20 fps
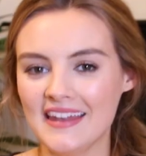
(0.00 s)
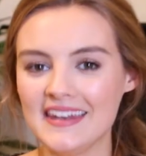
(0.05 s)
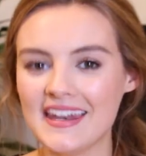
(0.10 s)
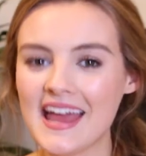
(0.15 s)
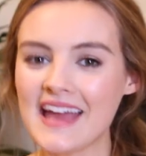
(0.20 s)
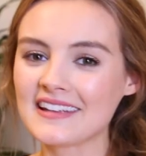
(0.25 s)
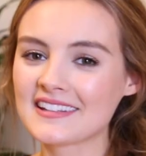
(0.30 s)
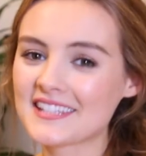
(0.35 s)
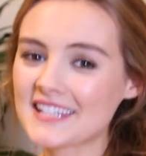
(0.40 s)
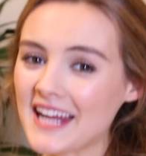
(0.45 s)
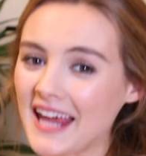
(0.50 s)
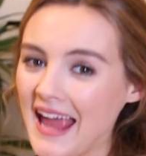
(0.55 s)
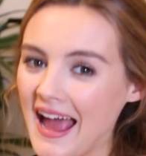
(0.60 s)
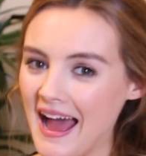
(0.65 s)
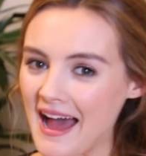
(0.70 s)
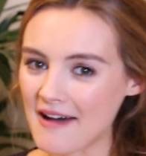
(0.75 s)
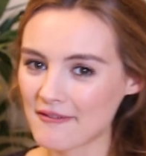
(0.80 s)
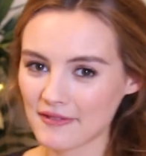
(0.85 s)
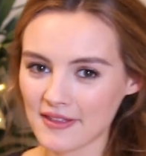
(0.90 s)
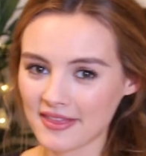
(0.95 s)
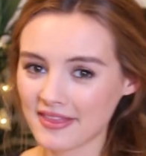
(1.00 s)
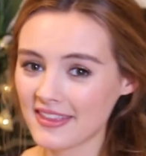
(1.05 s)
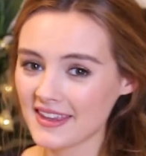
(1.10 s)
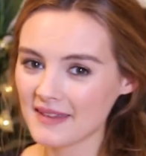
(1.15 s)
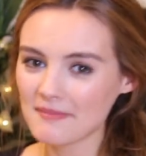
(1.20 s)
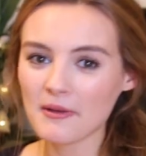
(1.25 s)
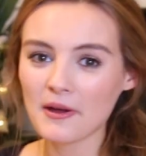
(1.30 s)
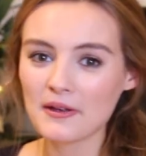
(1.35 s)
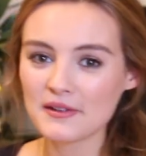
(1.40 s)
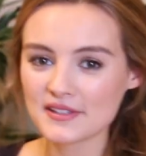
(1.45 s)
Next I have the
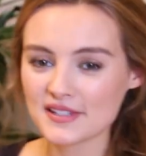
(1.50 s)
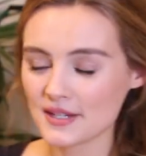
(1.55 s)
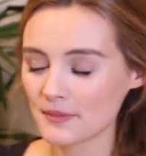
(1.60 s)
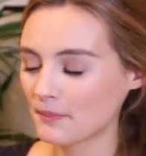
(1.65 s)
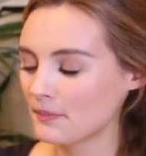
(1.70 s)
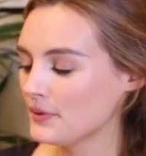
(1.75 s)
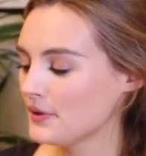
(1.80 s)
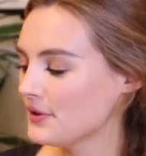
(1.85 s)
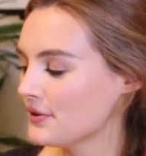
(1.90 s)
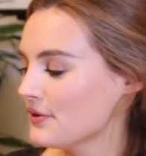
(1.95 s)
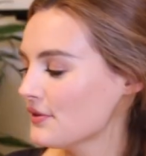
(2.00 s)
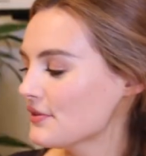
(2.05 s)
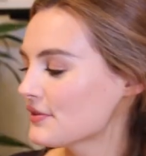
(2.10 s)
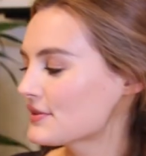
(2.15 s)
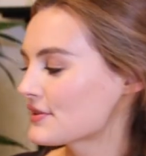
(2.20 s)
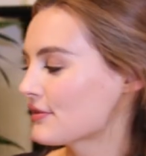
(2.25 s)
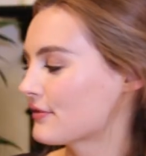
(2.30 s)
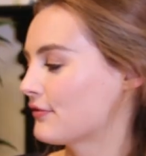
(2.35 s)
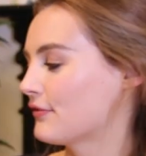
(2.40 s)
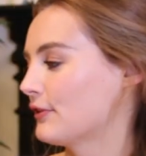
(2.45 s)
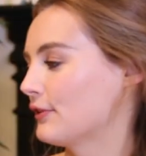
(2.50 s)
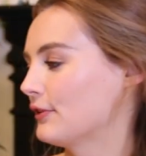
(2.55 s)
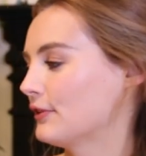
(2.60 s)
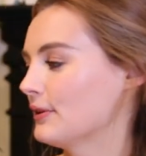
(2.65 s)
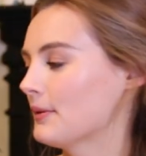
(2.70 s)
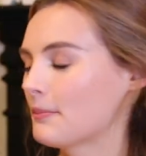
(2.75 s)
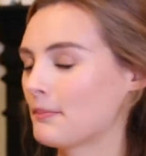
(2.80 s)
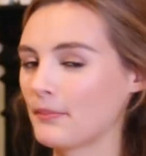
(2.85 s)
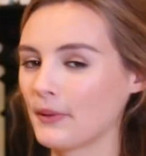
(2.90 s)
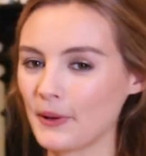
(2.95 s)
most
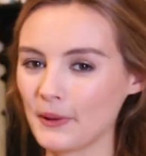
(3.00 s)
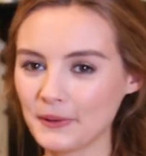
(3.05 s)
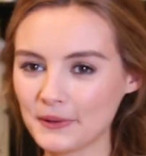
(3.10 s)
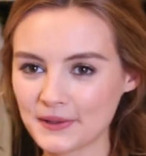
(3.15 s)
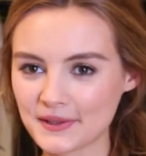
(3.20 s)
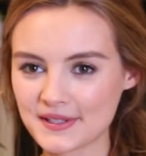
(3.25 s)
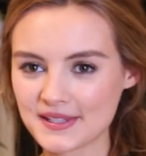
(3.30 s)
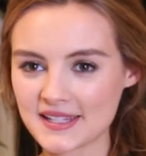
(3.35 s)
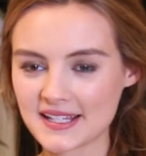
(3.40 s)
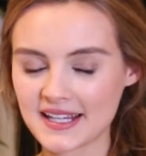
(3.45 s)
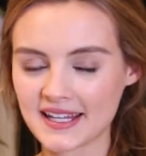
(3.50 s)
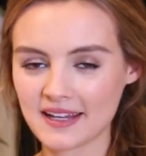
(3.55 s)
beautiful box,